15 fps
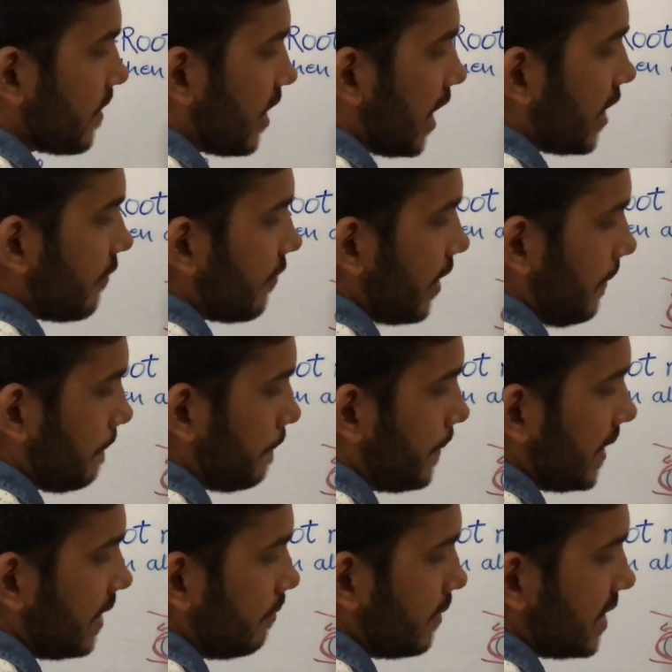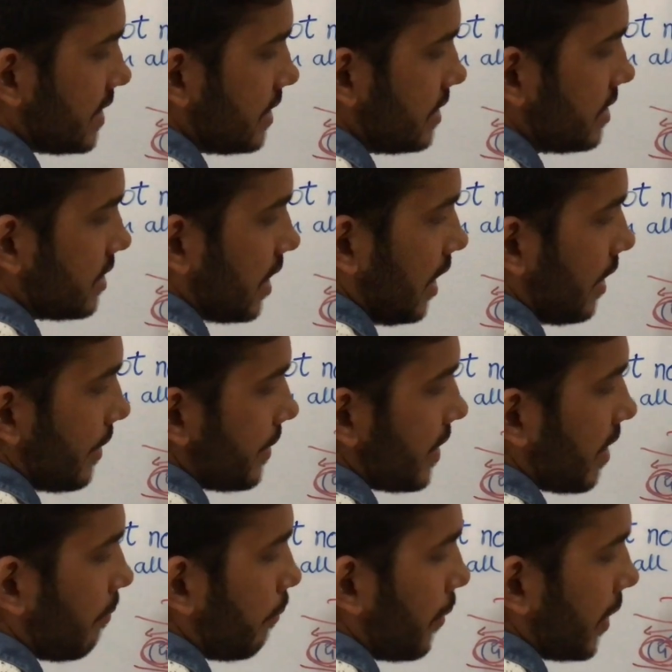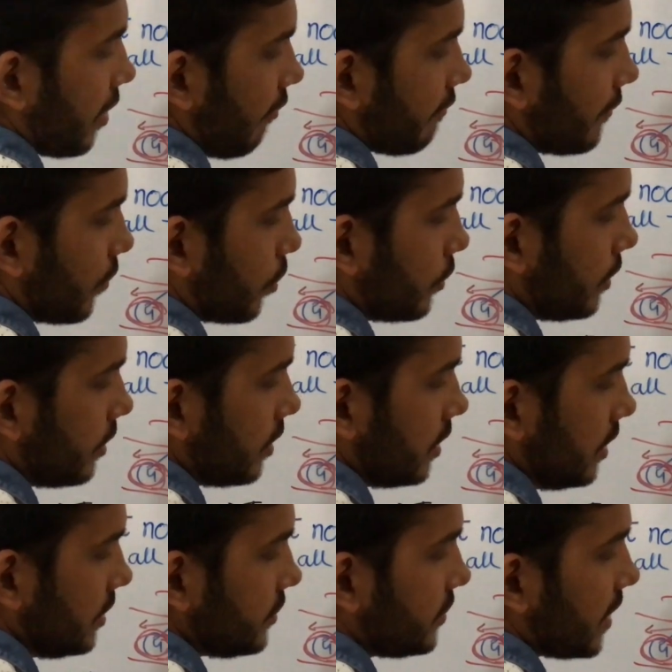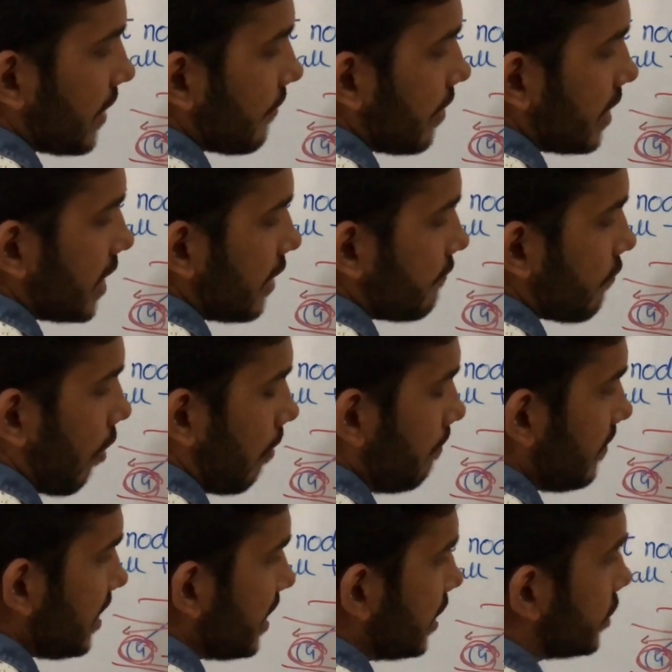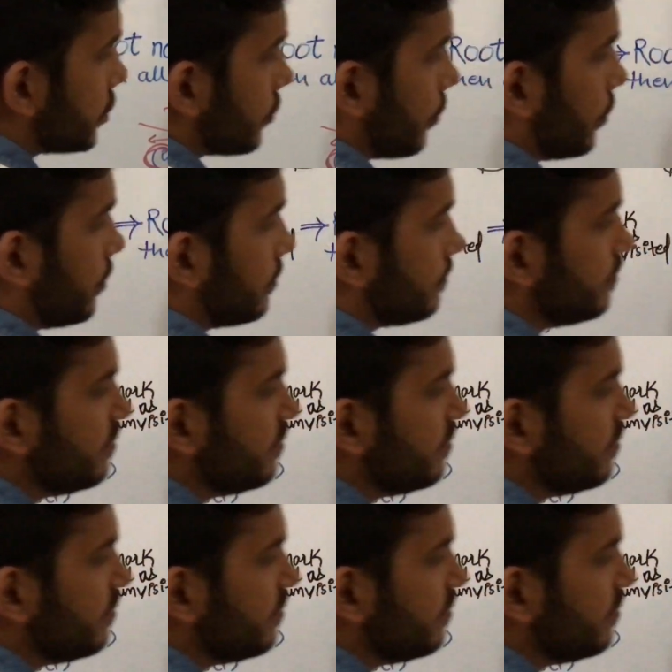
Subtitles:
and where B means number of node generated from each node.